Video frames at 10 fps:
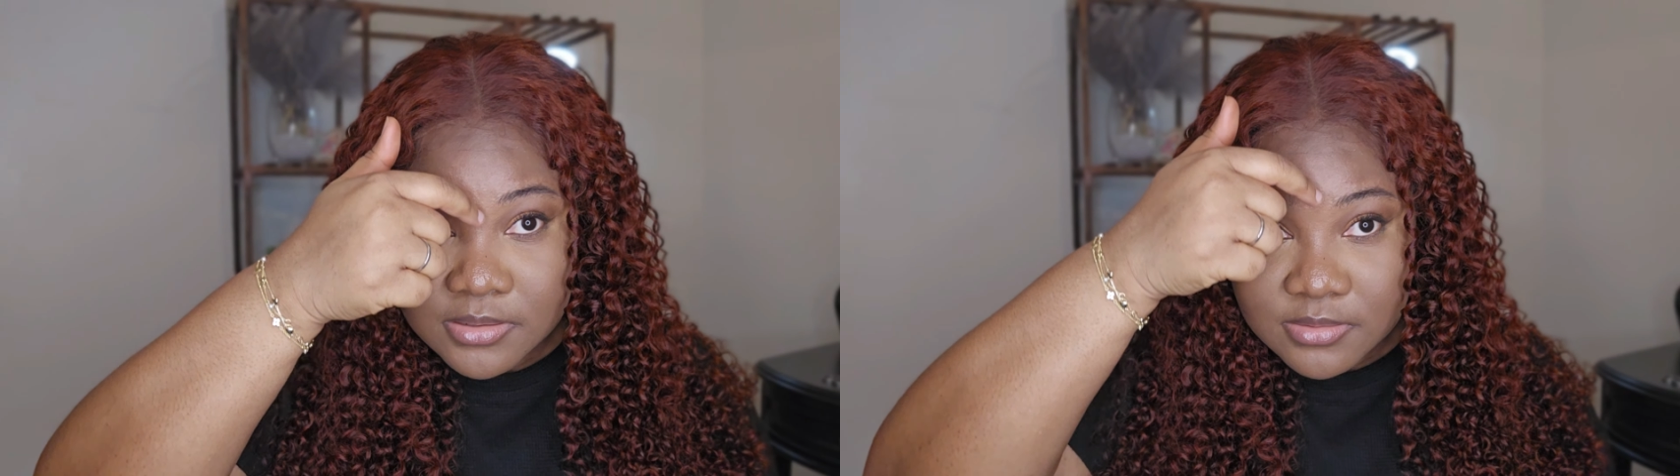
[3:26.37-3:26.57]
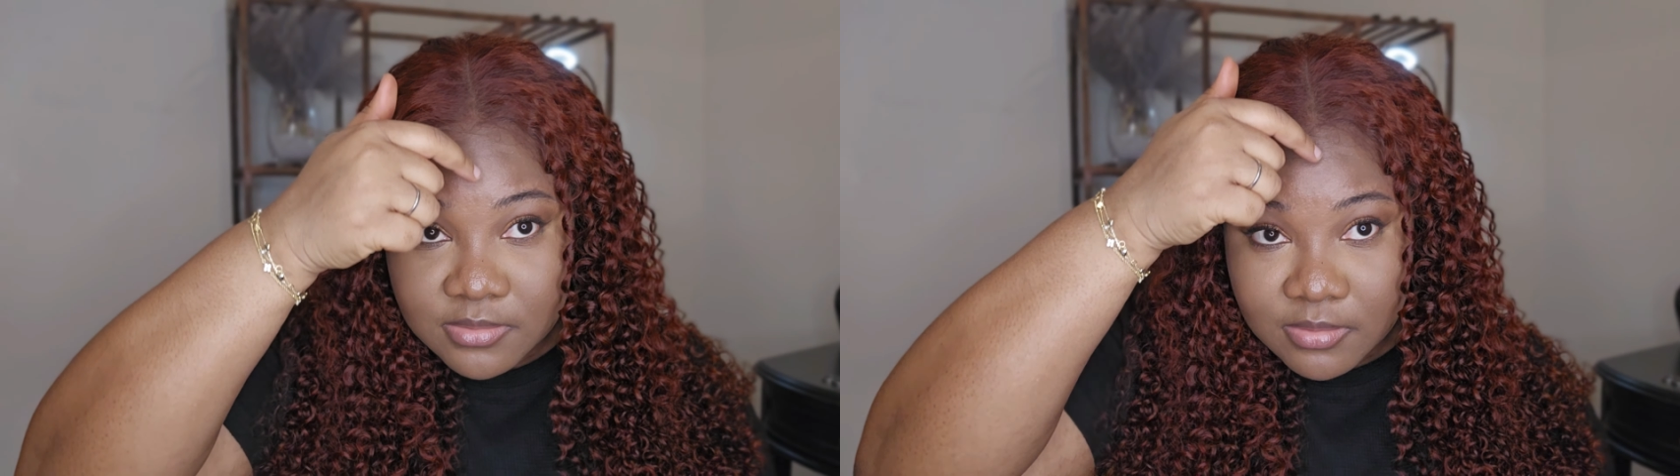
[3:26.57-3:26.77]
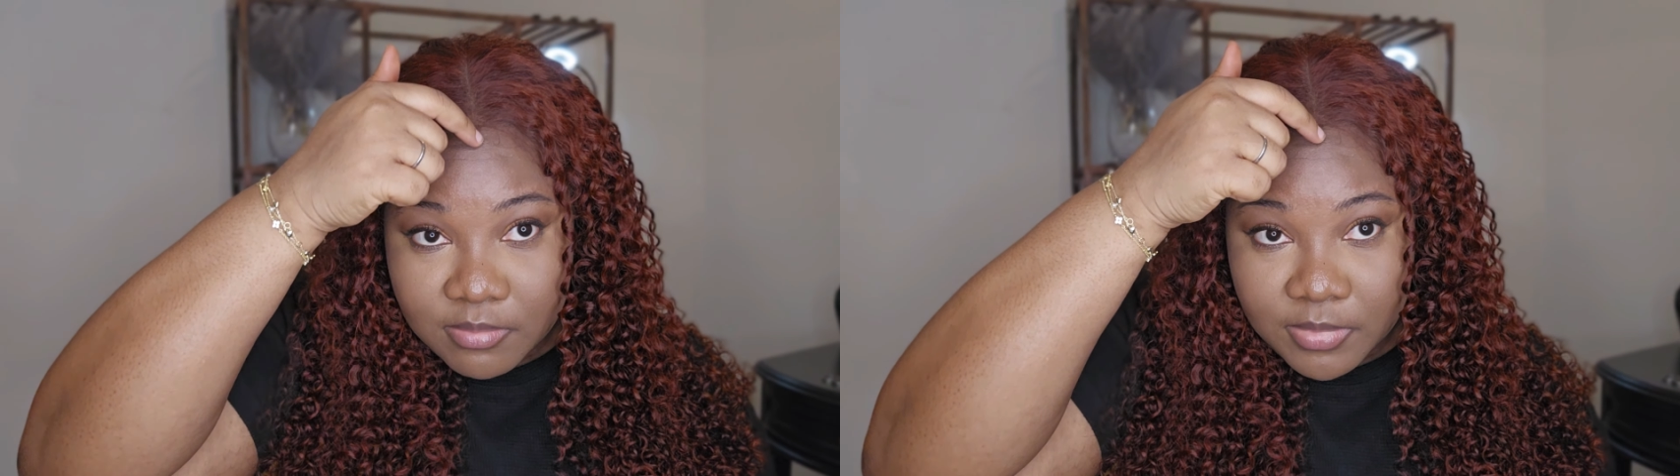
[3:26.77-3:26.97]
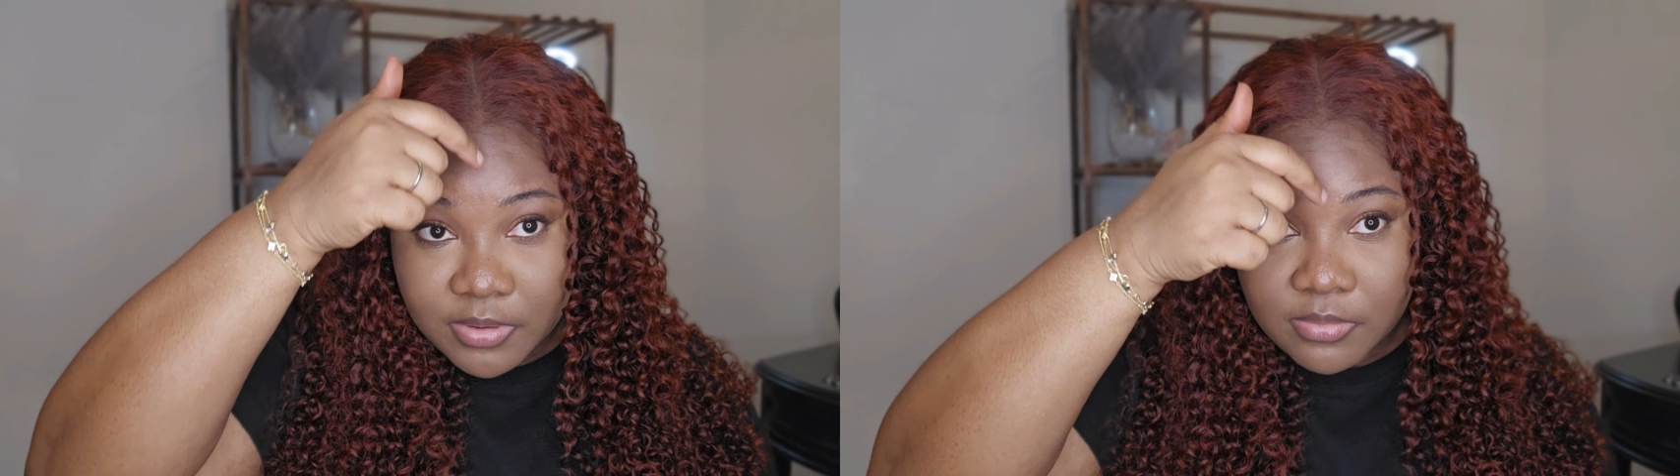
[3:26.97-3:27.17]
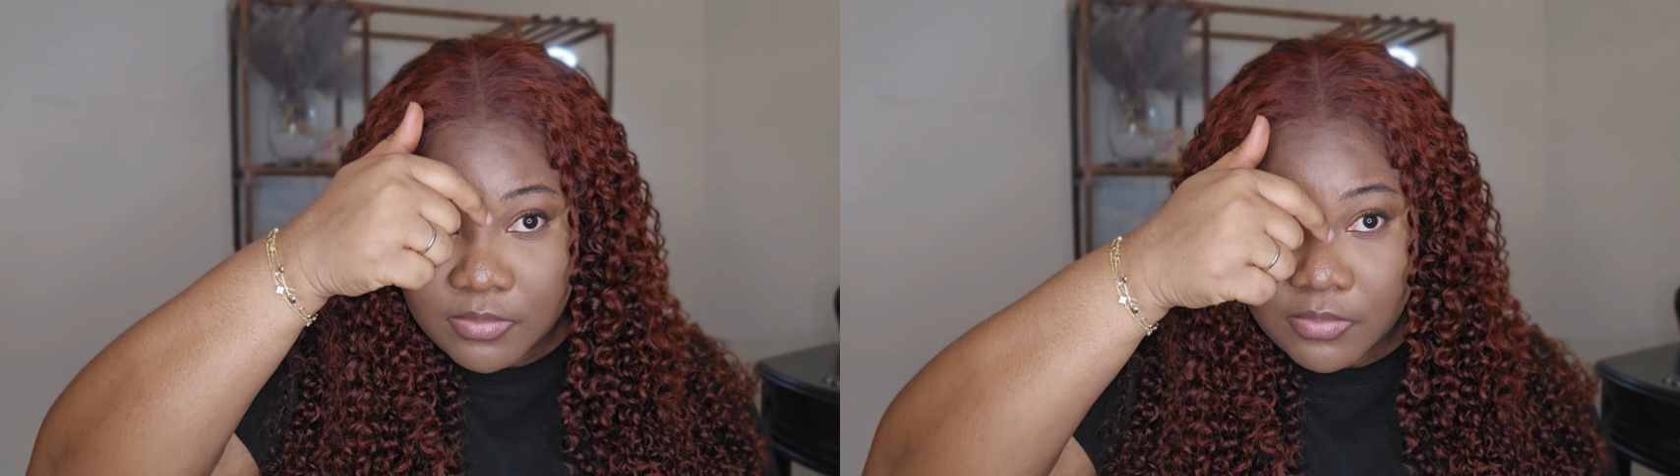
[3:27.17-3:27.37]
this in the
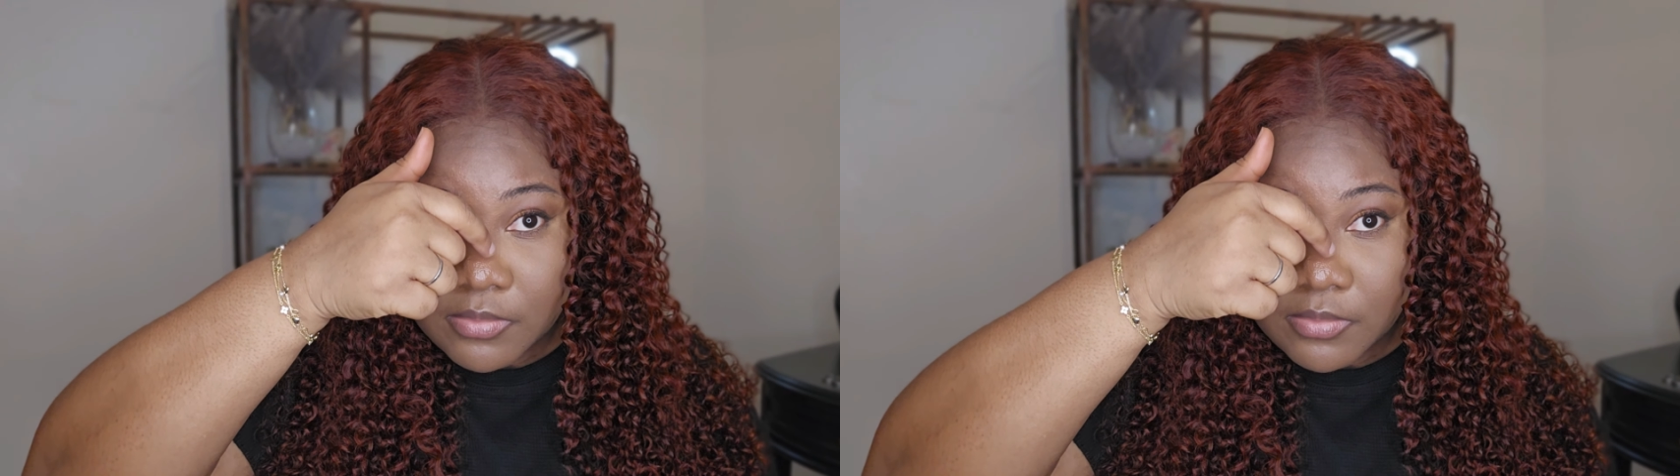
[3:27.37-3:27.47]
middle?